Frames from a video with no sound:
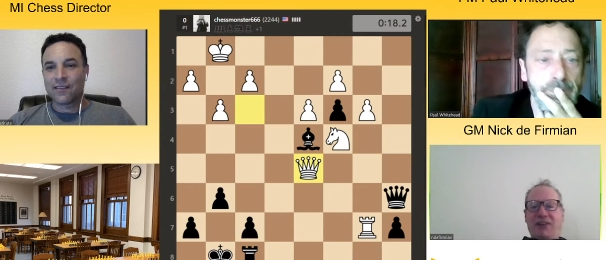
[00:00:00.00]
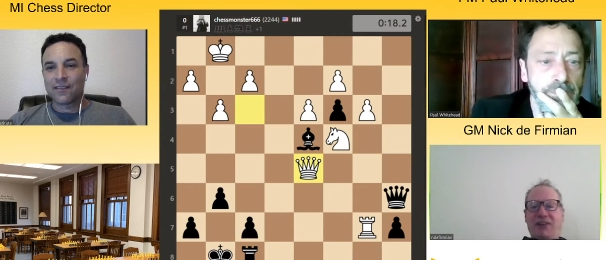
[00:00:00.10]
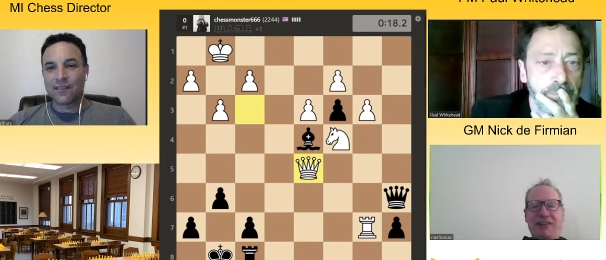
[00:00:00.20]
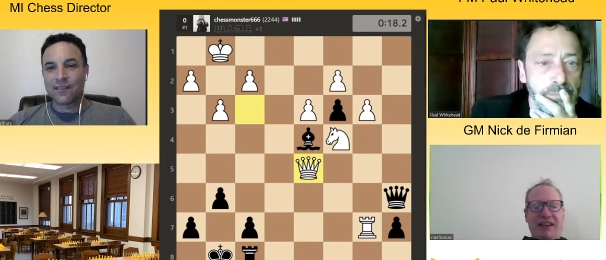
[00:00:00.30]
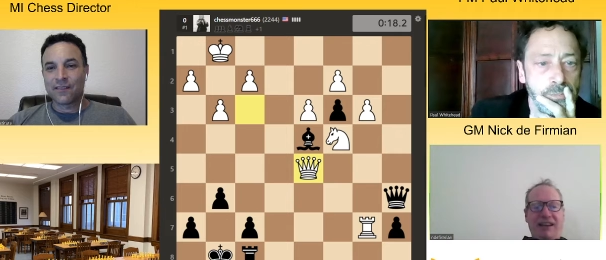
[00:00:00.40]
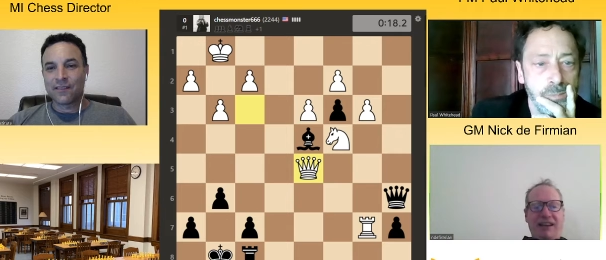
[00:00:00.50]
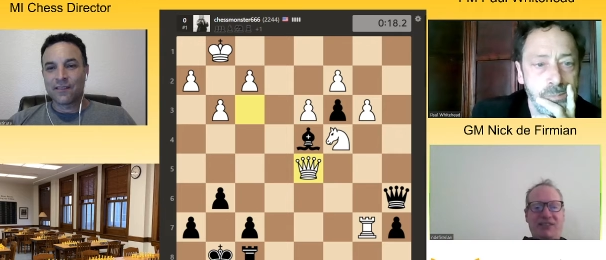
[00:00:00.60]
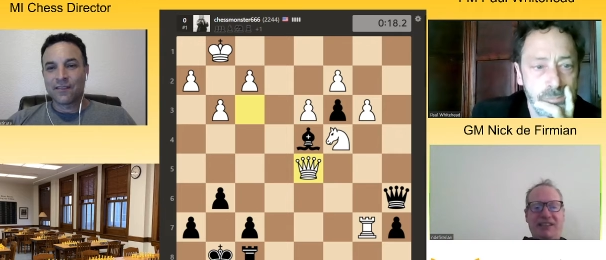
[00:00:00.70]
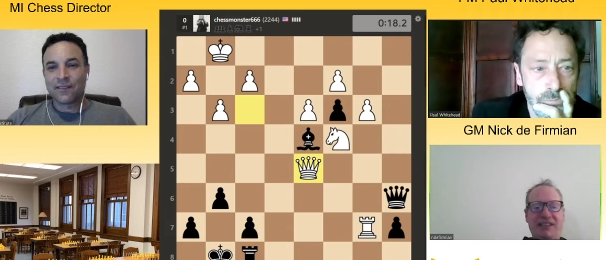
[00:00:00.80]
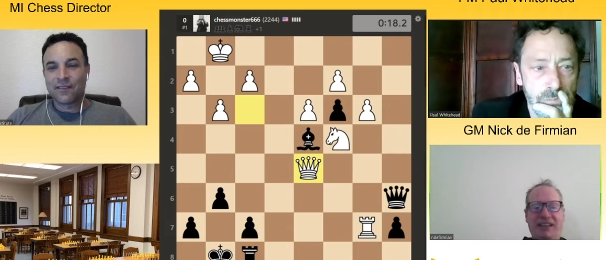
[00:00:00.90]
Speaker 1: still having
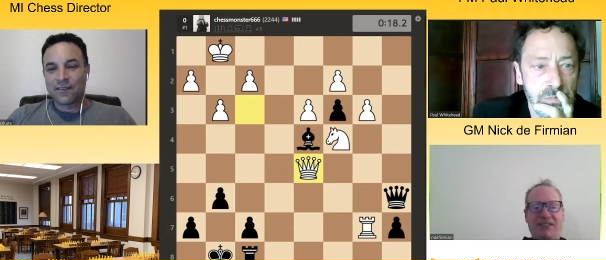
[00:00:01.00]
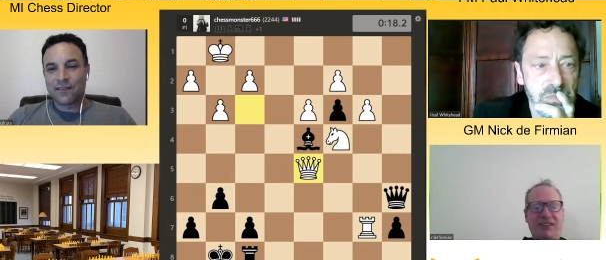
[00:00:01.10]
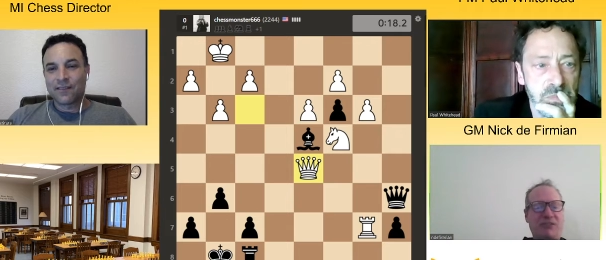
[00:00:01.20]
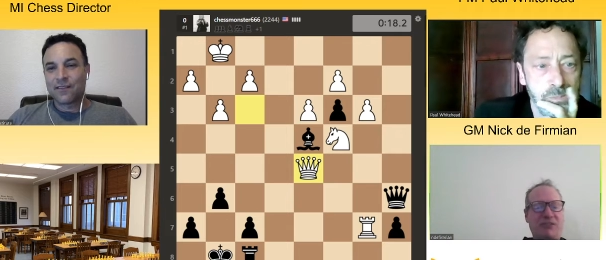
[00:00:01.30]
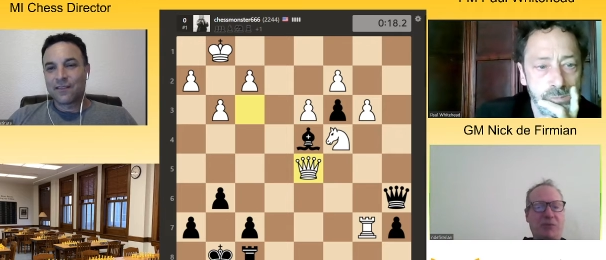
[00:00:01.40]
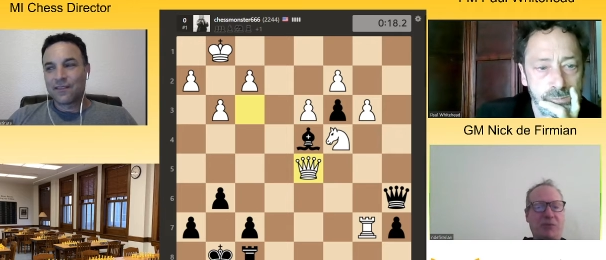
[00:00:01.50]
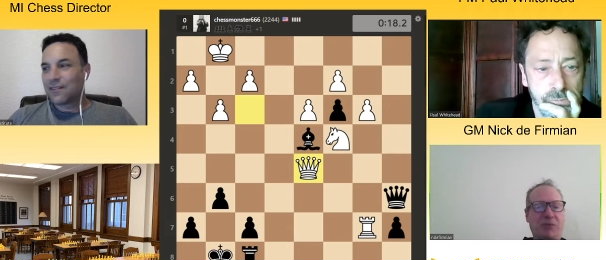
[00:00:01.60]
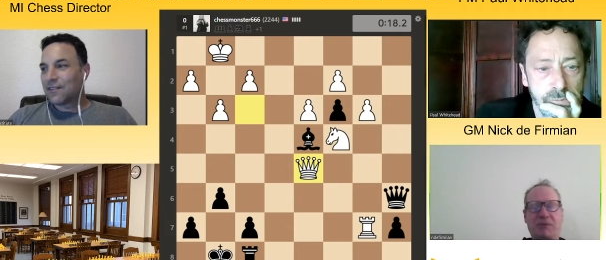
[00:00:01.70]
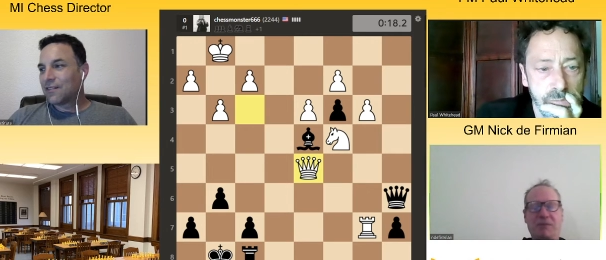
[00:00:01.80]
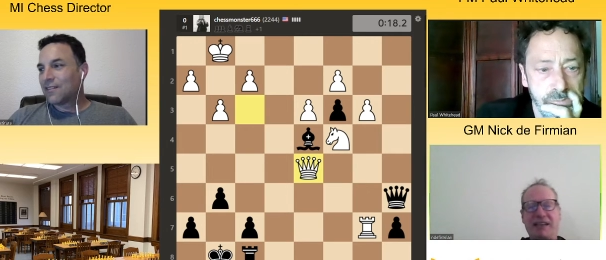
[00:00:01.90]
trouble with my
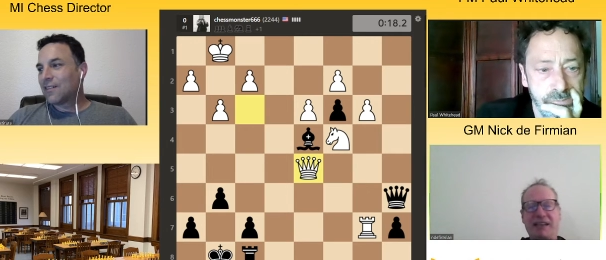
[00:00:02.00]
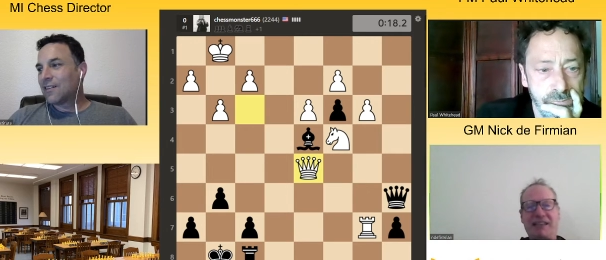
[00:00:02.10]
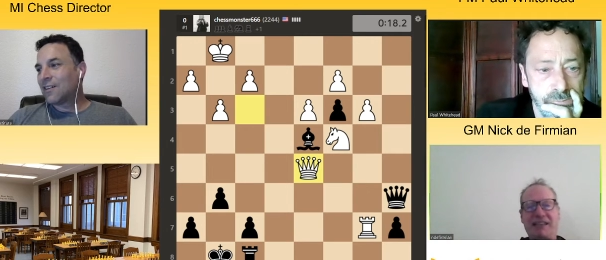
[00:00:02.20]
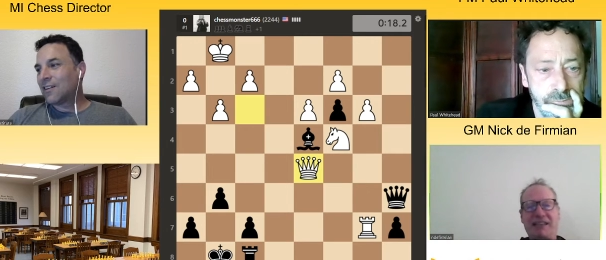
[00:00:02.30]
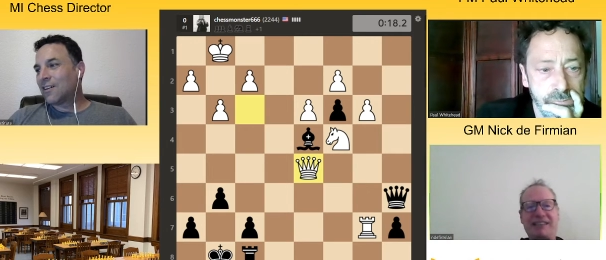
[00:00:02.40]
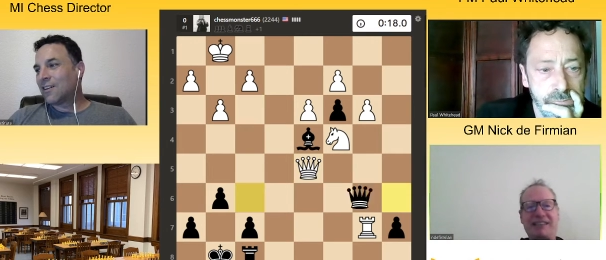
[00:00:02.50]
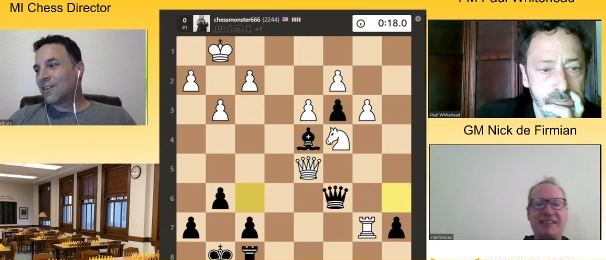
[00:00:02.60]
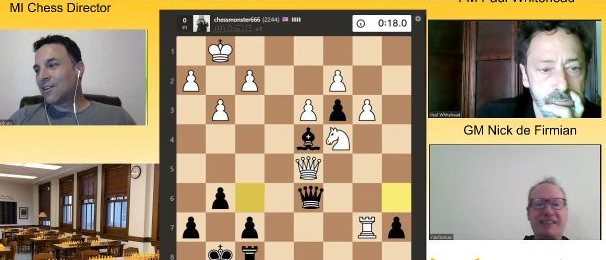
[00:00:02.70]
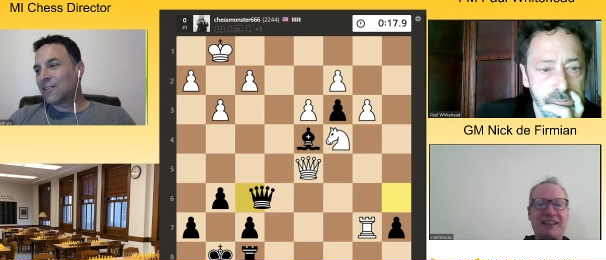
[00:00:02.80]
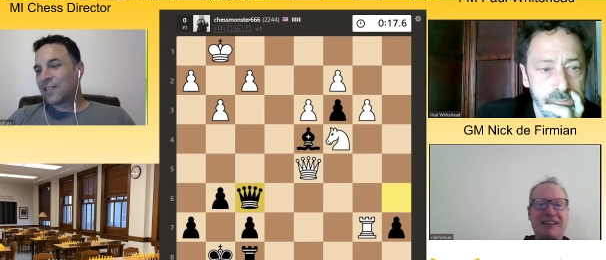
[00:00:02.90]
connection.
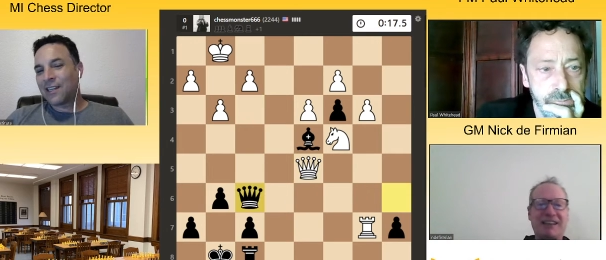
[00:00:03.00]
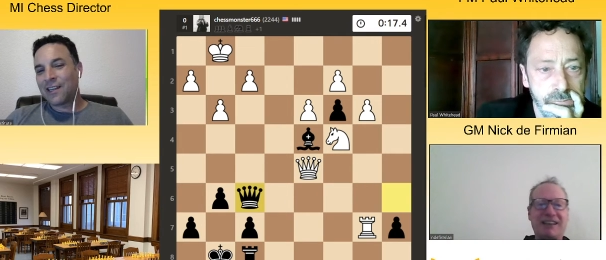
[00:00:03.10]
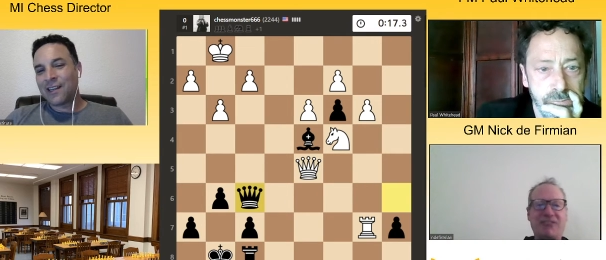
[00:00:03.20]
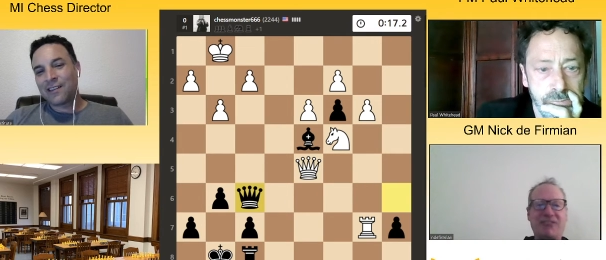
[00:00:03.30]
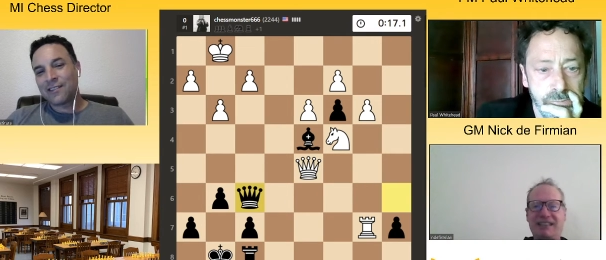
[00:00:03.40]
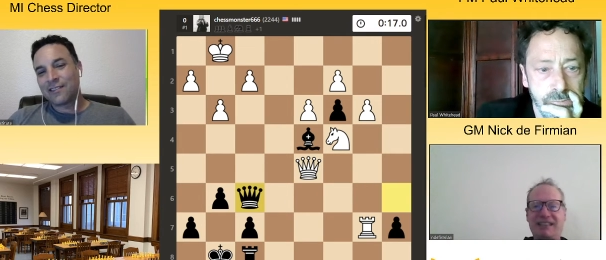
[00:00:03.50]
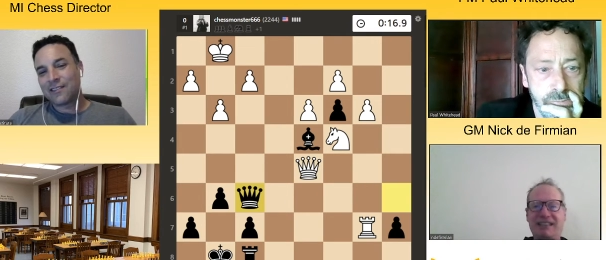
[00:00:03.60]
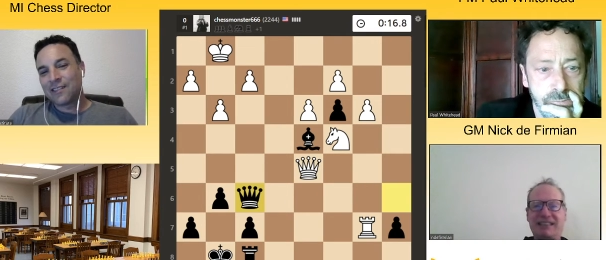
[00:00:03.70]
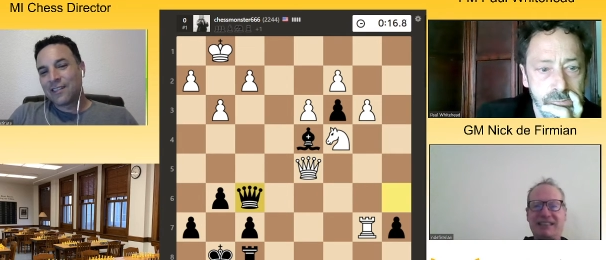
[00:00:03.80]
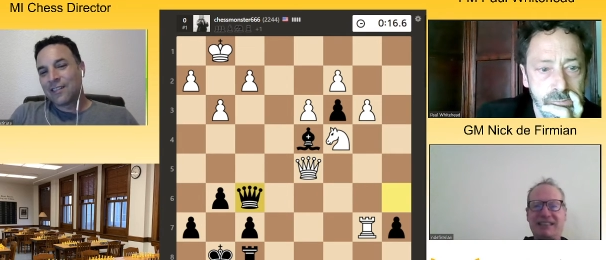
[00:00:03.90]
Oh right.
Speaker 2: yeah.
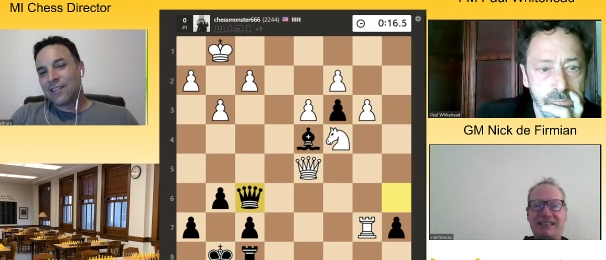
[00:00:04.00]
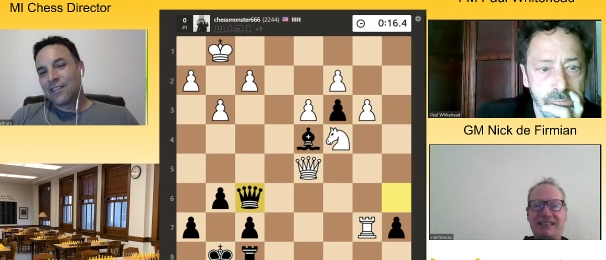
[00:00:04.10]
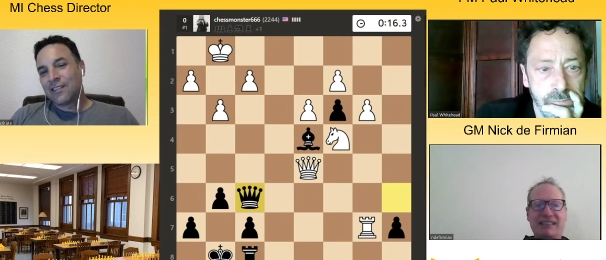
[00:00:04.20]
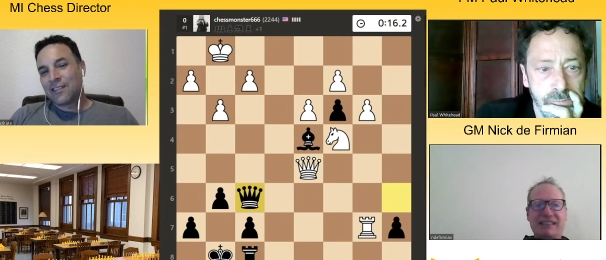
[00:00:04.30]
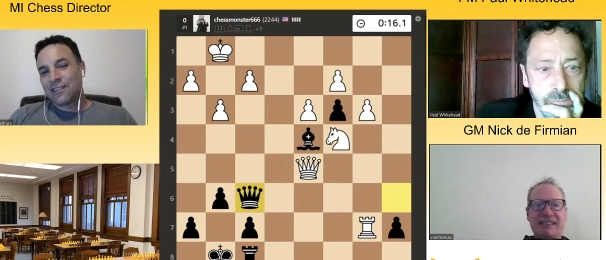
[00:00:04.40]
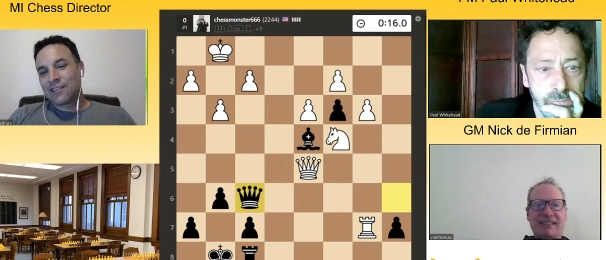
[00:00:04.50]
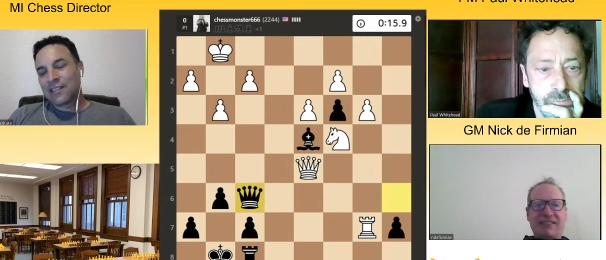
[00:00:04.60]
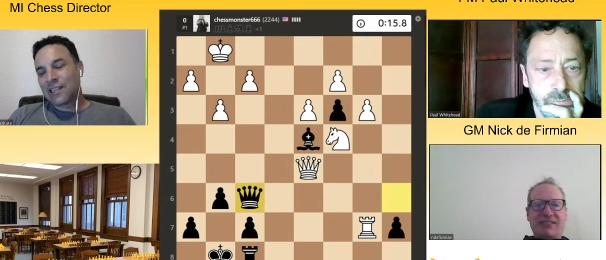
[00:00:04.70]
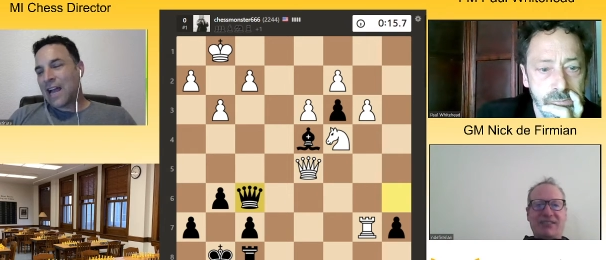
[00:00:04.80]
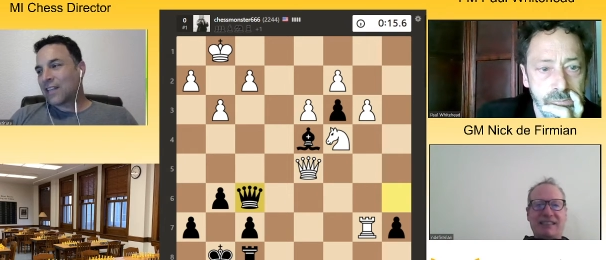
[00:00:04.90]
So
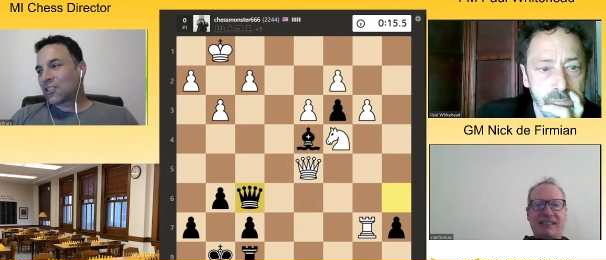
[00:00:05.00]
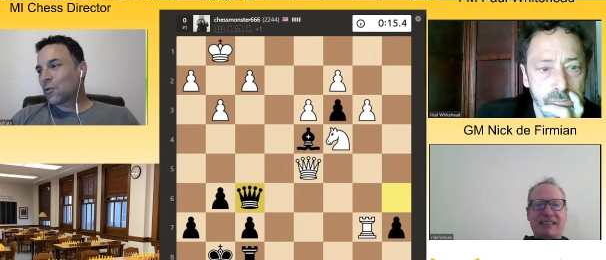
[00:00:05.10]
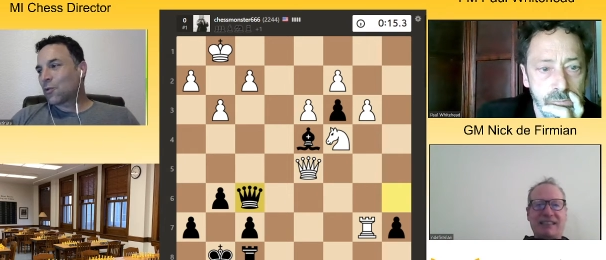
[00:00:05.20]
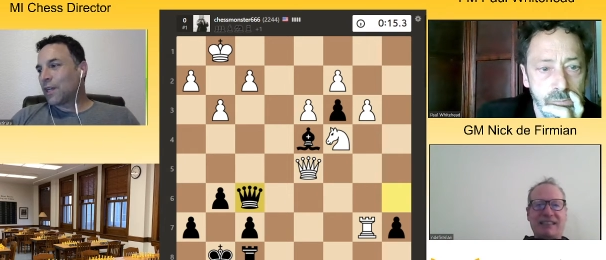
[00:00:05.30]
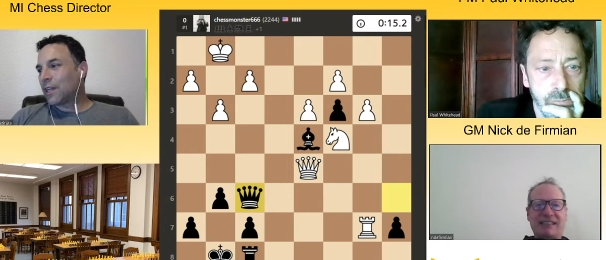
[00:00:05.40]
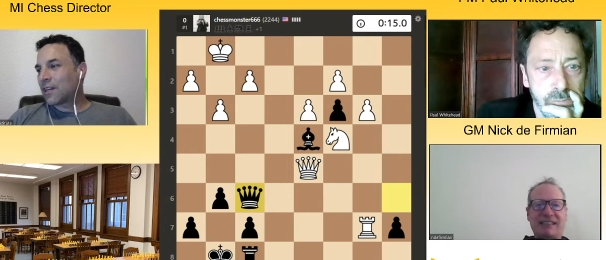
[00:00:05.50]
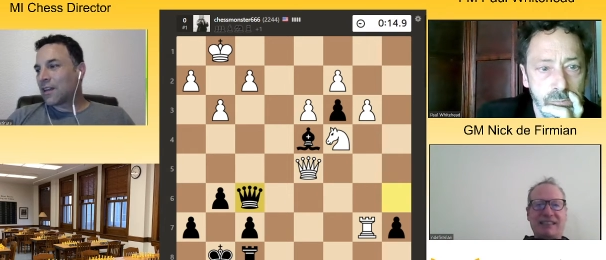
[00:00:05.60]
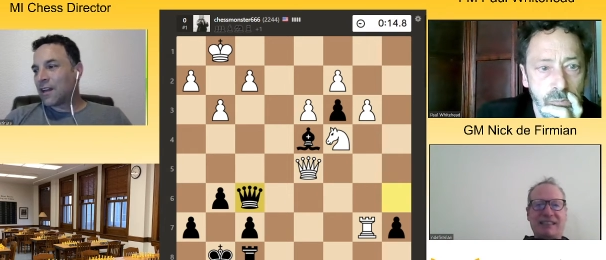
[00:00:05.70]
last week uh,